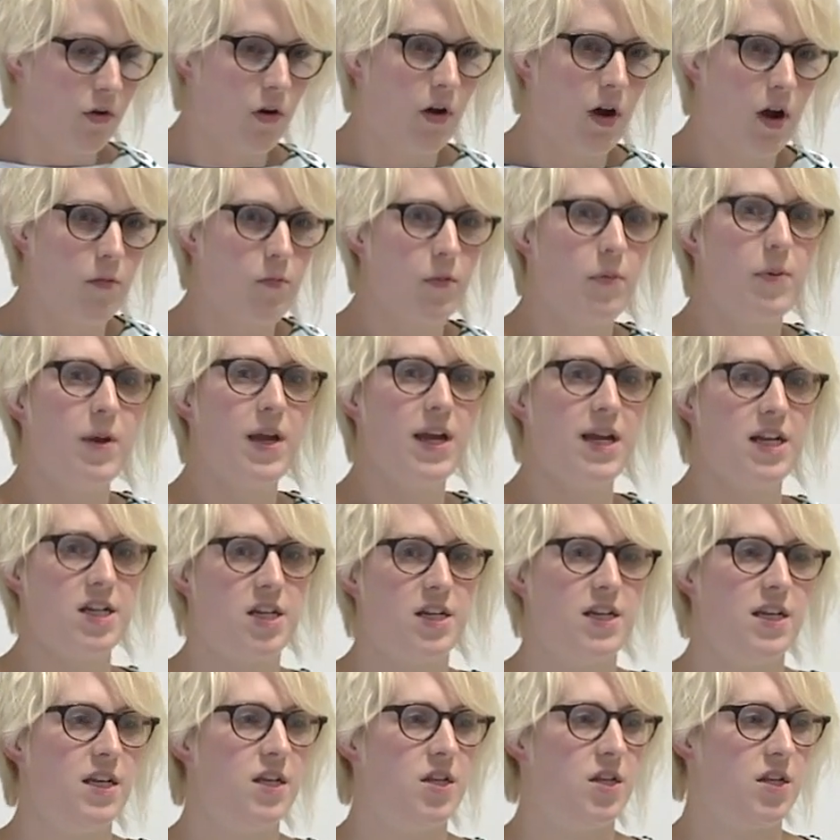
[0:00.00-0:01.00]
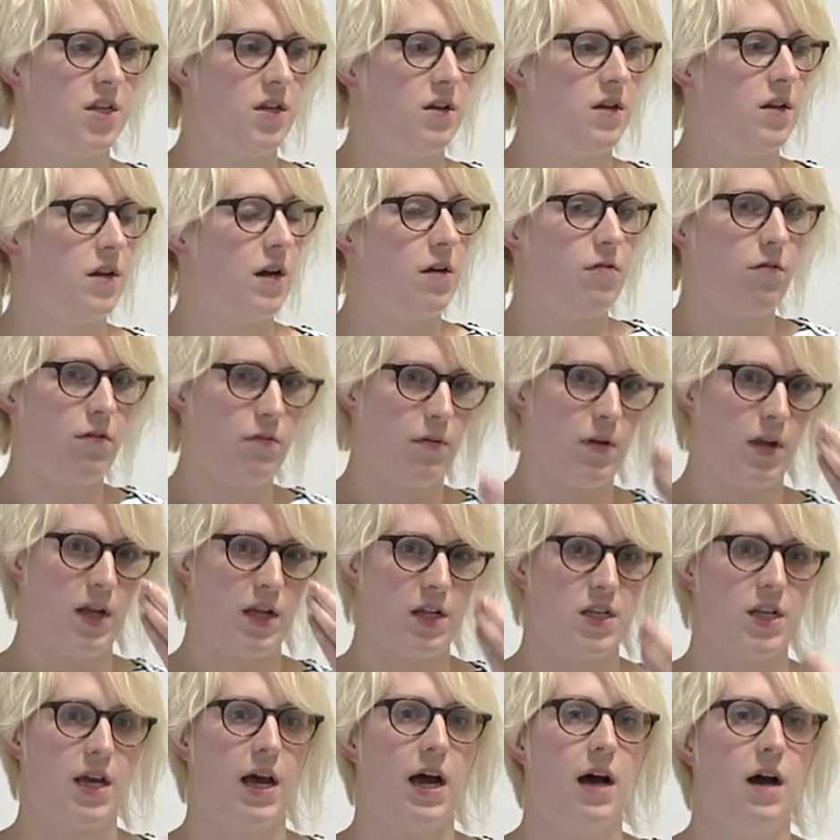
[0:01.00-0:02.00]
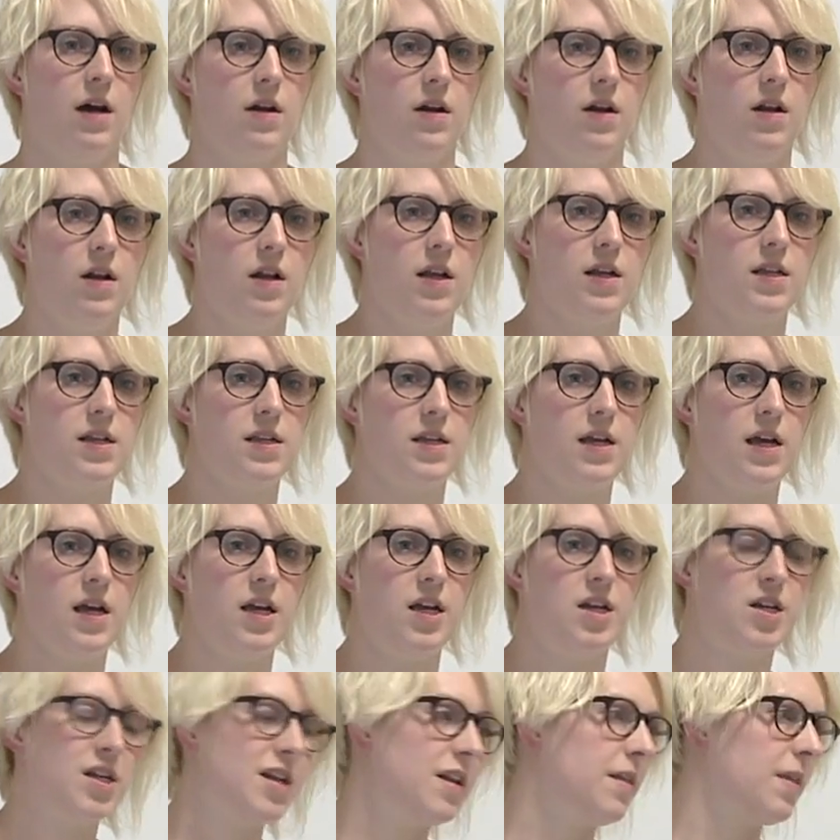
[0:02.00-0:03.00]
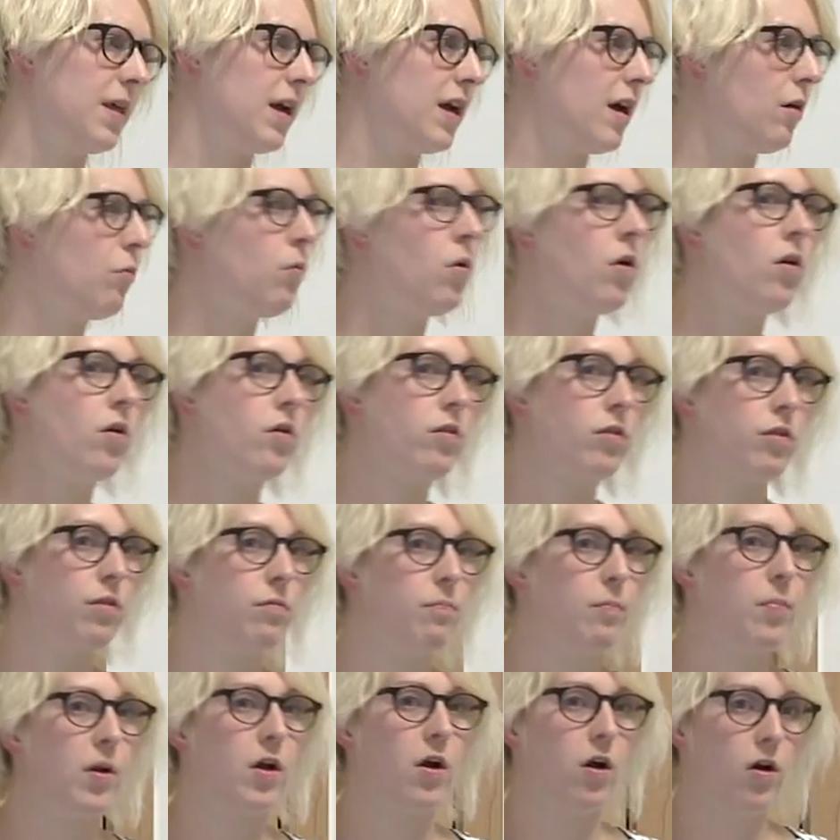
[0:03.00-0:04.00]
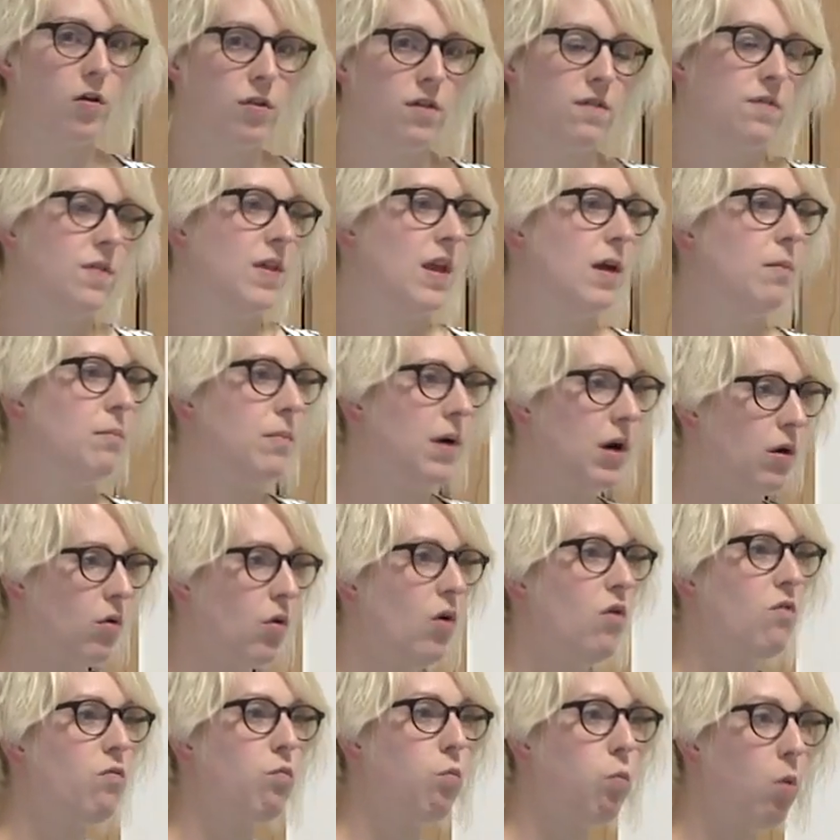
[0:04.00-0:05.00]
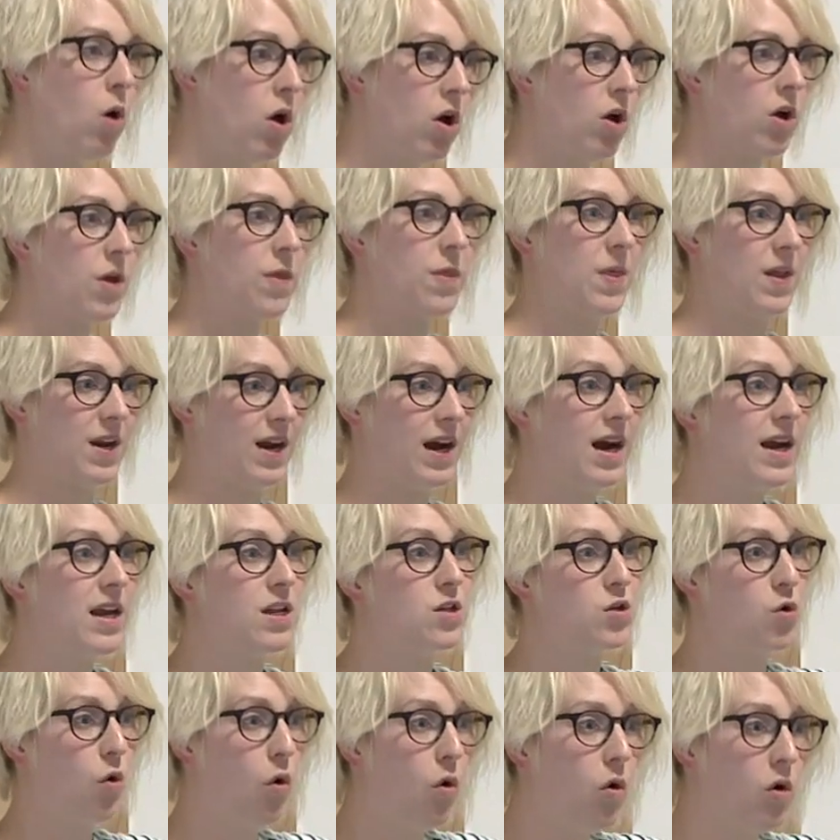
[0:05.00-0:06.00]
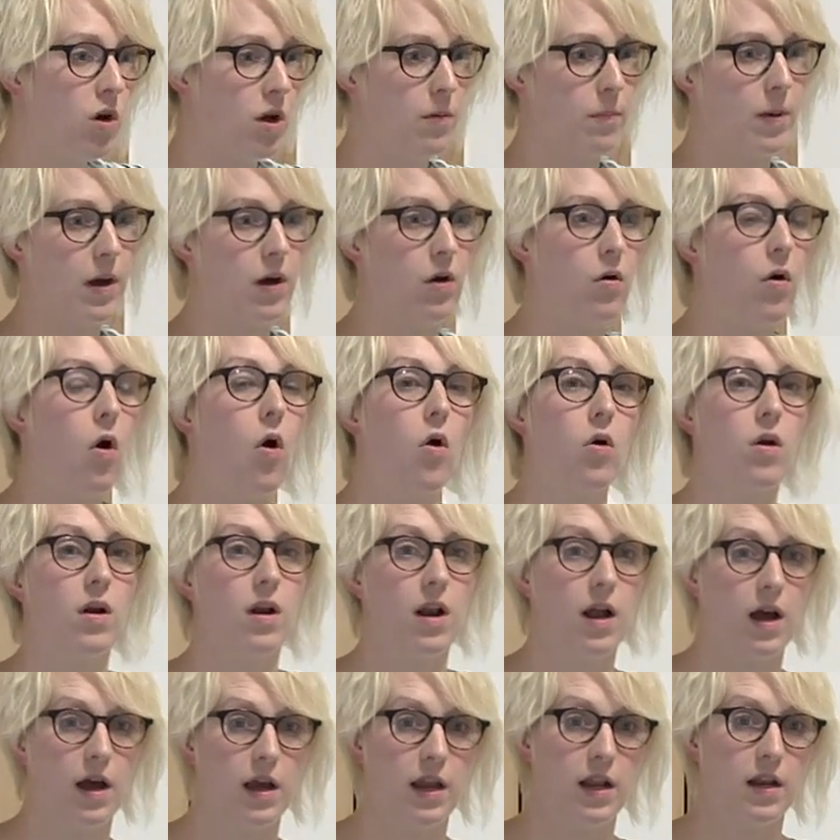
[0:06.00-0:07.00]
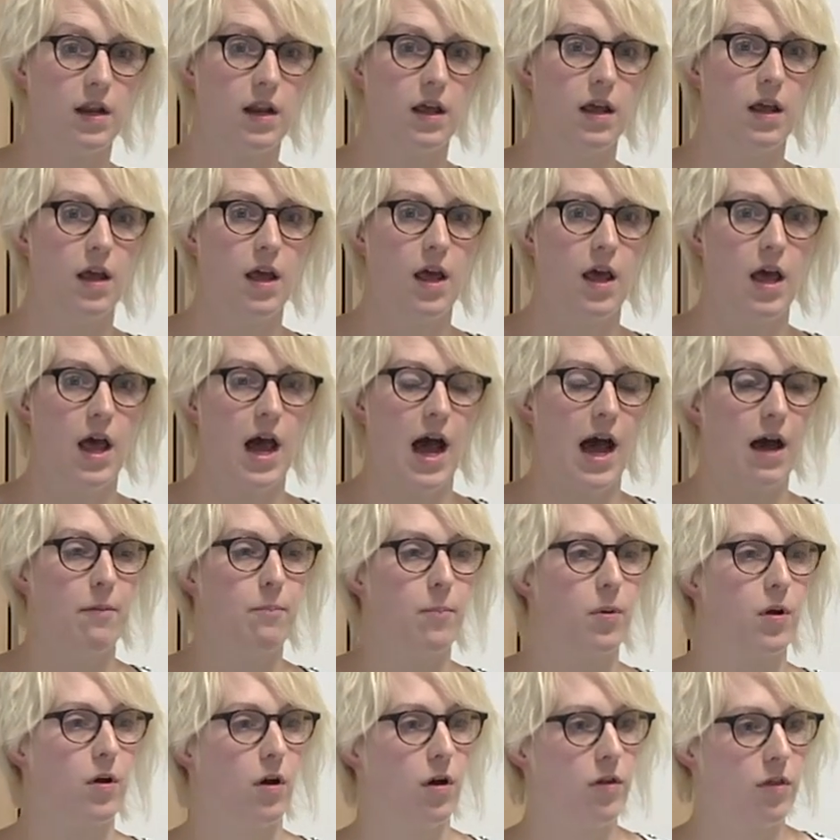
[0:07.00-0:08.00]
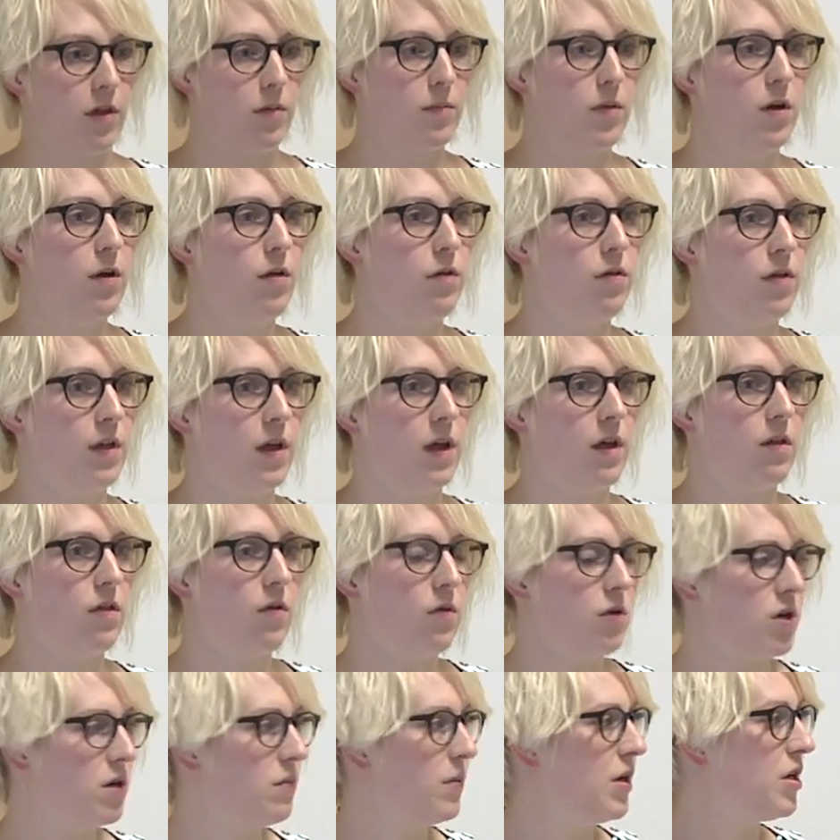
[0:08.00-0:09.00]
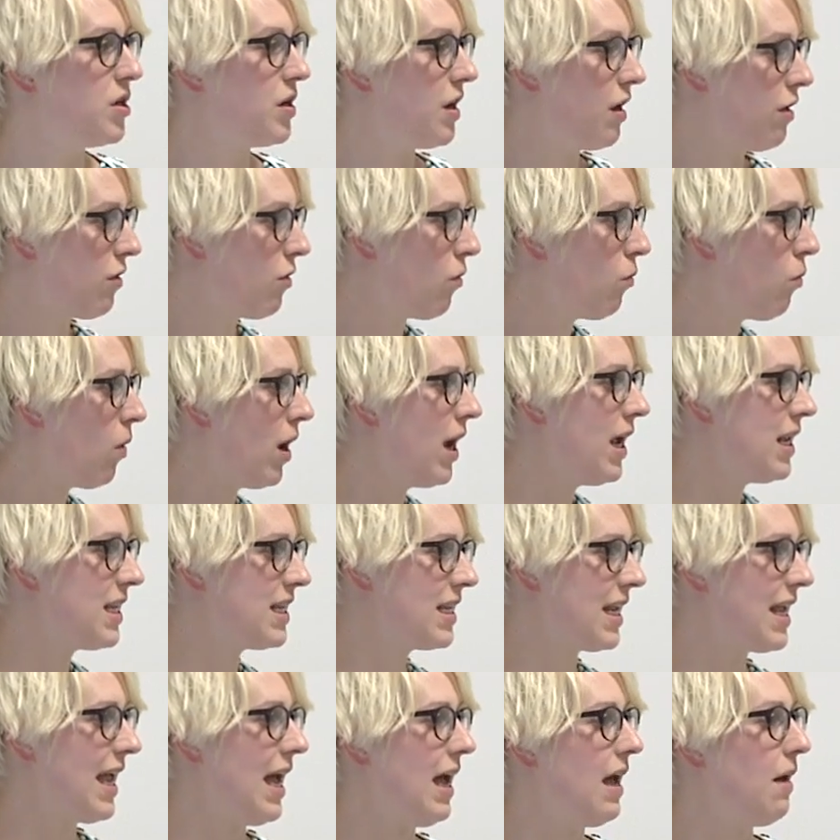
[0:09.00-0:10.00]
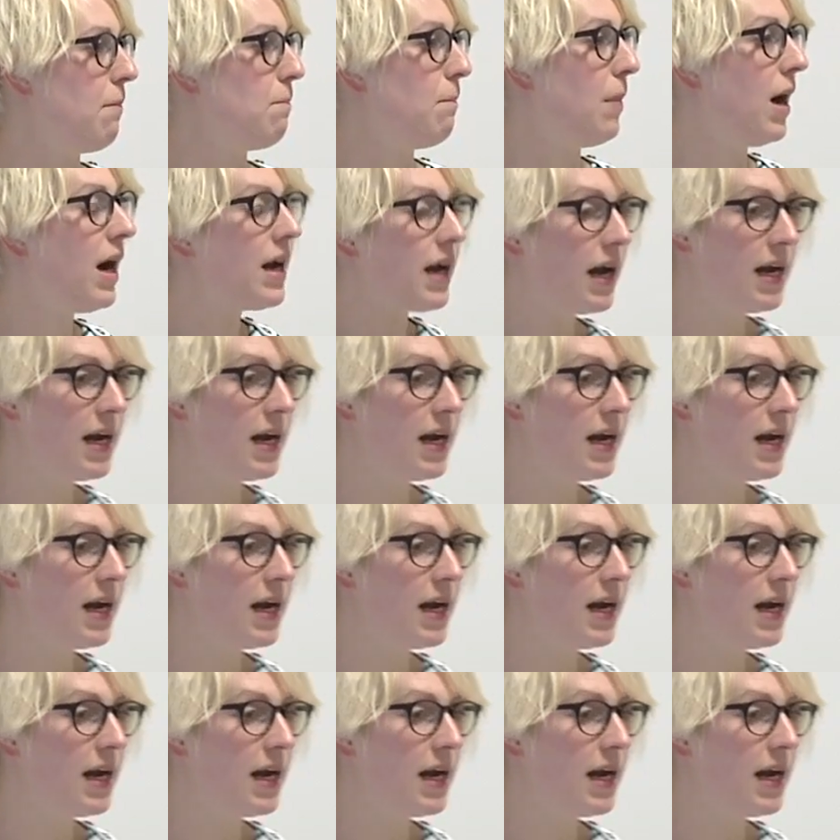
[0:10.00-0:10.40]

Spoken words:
I'm a PhD student. I was speaking to Anne earlier today. She didn't think I was, because of the amount of work that I talk about online. And because I'm using social media as a way to get my